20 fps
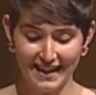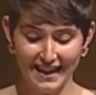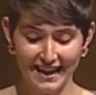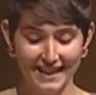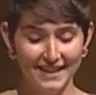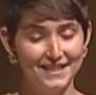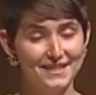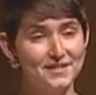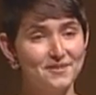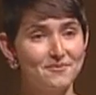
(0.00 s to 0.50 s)

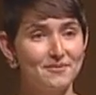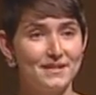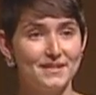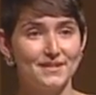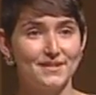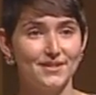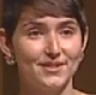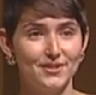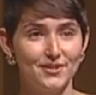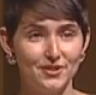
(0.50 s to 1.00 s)
In his
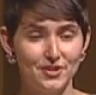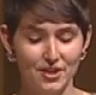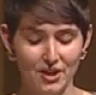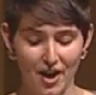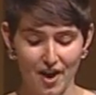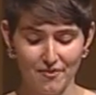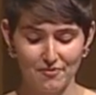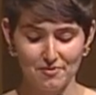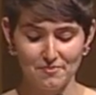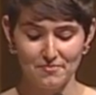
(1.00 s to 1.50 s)
research, he
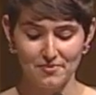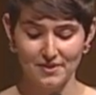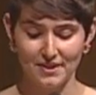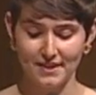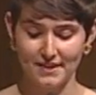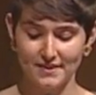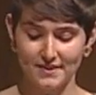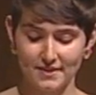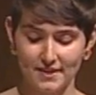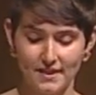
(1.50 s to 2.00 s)
often
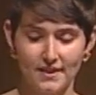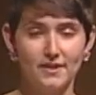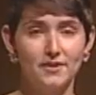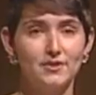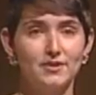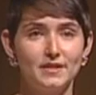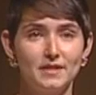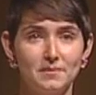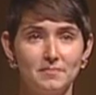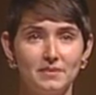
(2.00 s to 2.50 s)
brings an
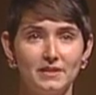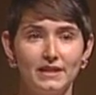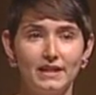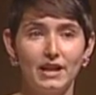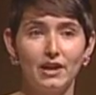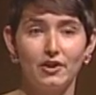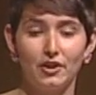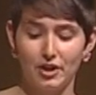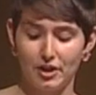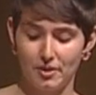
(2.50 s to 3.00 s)

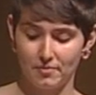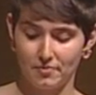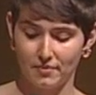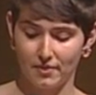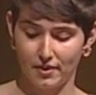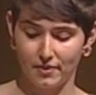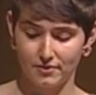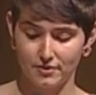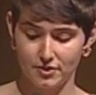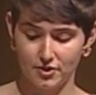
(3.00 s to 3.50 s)
interdisciplinary
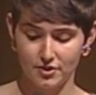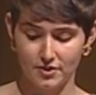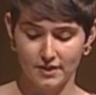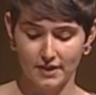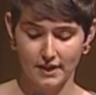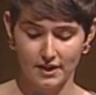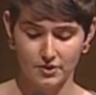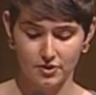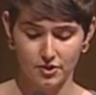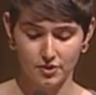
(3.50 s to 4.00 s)
approach
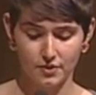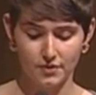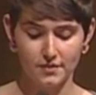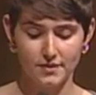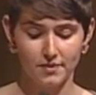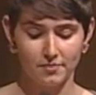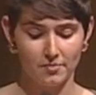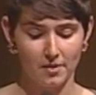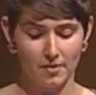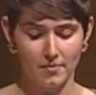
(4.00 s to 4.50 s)
to issues
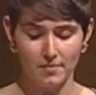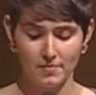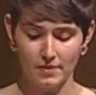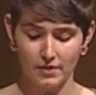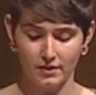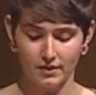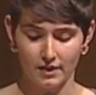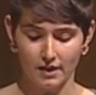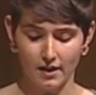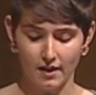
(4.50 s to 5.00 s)
of
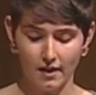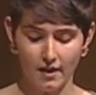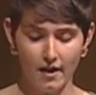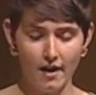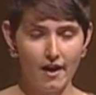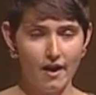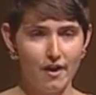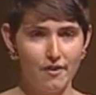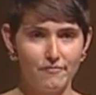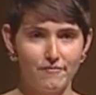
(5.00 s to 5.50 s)
probability,
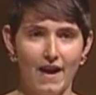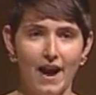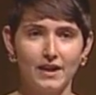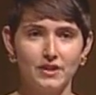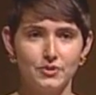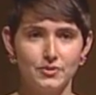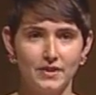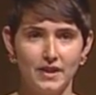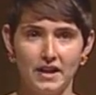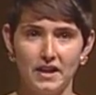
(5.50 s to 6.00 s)

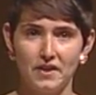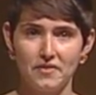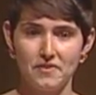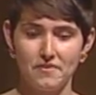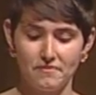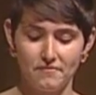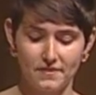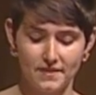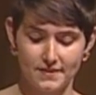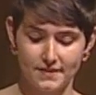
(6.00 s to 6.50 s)
factoring in
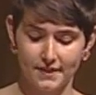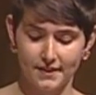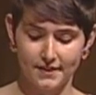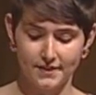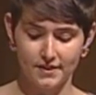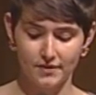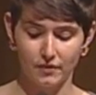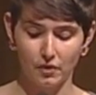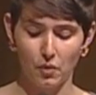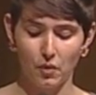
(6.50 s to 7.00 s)
the
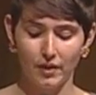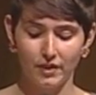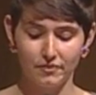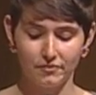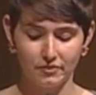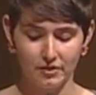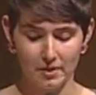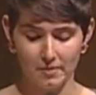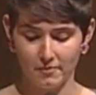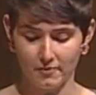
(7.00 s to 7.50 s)
physics of a coin
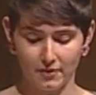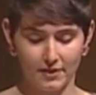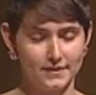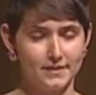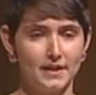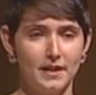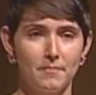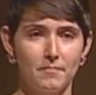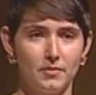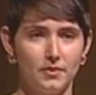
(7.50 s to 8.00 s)
flip, for
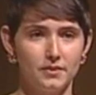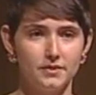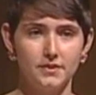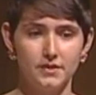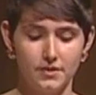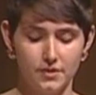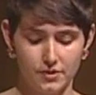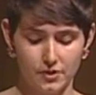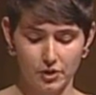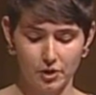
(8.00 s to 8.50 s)
example, to
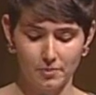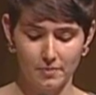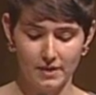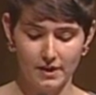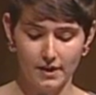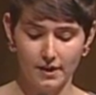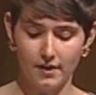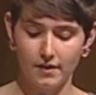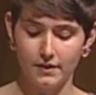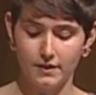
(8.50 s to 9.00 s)

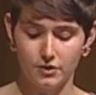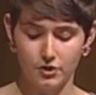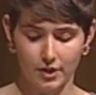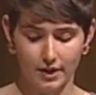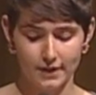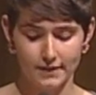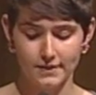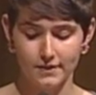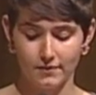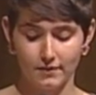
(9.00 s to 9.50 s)
determine the
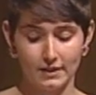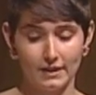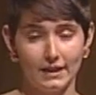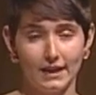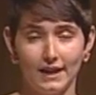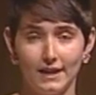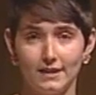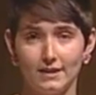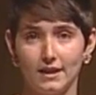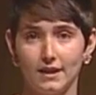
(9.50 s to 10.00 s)
chance of it
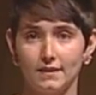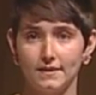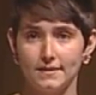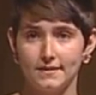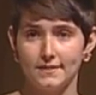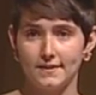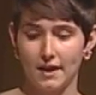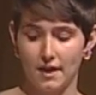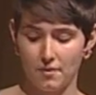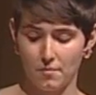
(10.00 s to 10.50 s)
landing in the
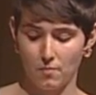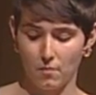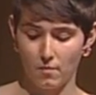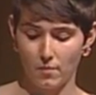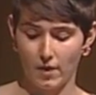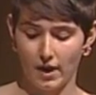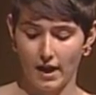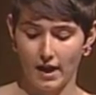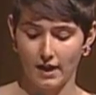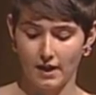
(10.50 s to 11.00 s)
same
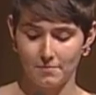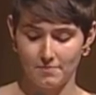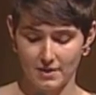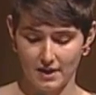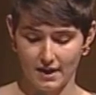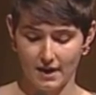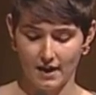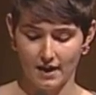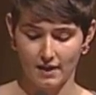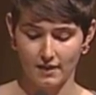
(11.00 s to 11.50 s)
way it
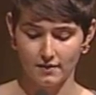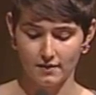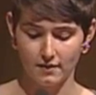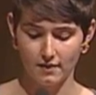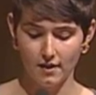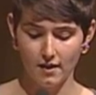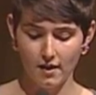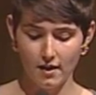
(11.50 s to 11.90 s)
began.